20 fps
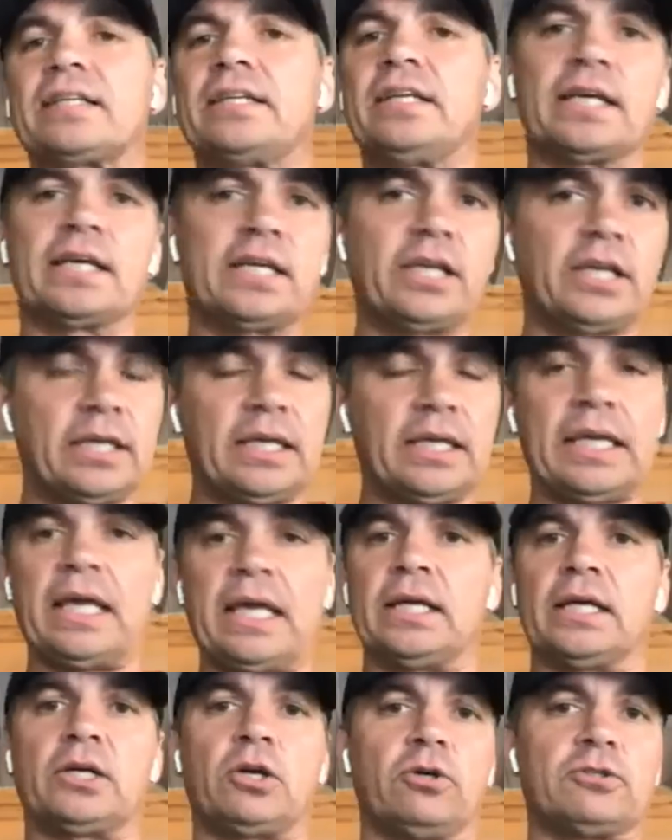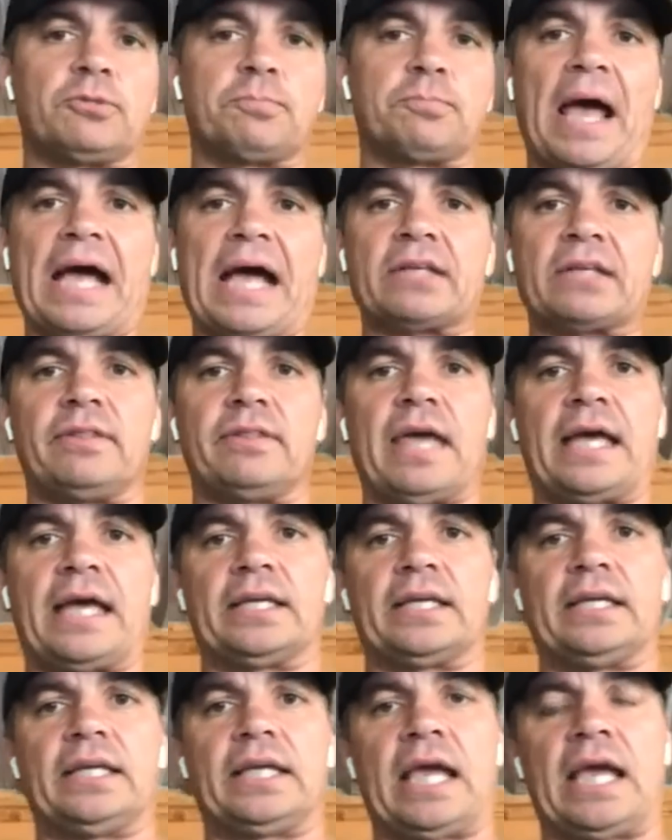And again, it goes back to that
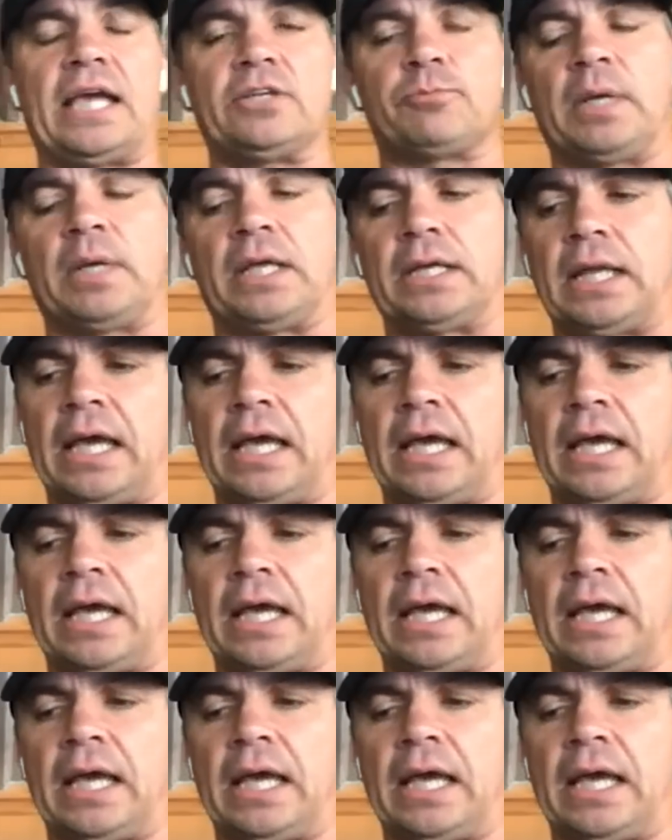engagement.